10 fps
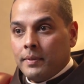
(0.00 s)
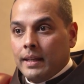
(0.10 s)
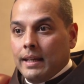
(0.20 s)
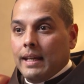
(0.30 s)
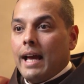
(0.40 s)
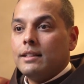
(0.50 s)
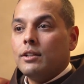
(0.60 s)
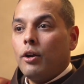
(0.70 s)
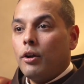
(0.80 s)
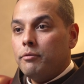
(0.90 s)
He has
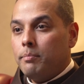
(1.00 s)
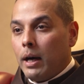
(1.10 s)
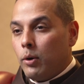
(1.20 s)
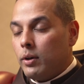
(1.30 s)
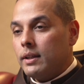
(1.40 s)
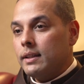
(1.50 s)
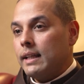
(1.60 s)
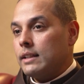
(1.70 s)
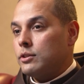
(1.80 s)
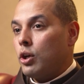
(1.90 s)
a lot of power,
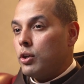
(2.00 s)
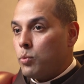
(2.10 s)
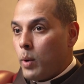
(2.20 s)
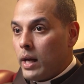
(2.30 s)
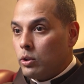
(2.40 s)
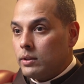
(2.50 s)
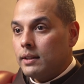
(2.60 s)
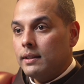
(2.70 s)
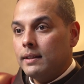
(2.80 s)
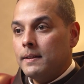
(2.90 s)
he has a lot of
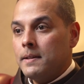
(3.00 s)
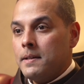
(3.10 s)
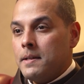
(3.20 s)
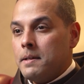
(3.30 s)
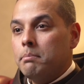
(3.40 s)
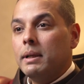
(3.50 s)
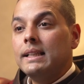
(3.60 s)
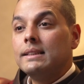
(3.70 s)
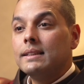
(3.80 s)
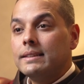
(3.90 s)
wealth, but
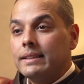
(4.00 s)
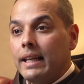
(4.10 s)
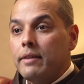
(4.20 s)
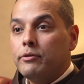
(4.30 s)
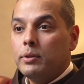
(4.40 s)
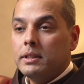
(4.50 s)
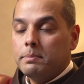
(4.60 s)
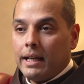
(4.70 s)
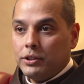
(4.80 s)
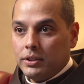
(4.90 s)
he's a slave to his
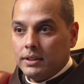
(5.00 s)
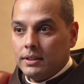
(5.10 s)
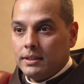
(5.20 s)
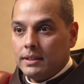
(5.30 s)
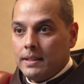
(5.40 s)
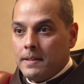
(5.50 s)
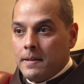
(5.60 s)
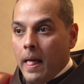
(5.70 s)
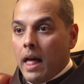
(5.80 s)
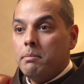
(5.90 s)
passions.
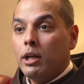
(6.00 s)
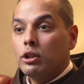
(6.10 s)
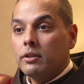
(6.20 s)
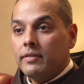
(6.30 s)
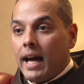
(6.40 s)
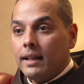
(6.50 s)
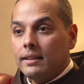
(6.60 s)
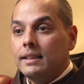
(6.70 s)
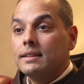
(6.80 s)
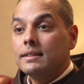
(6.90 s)
And because of that,
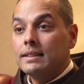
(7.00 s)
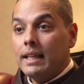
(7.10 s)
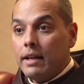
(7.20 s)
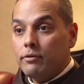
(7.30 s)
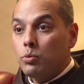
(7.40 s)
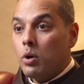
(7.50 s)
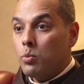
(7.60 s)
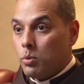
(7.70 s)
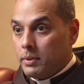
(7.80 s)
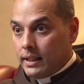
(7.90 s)
he's a slave to a
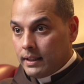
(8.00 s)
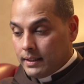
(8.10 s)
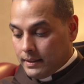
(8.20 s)
woman.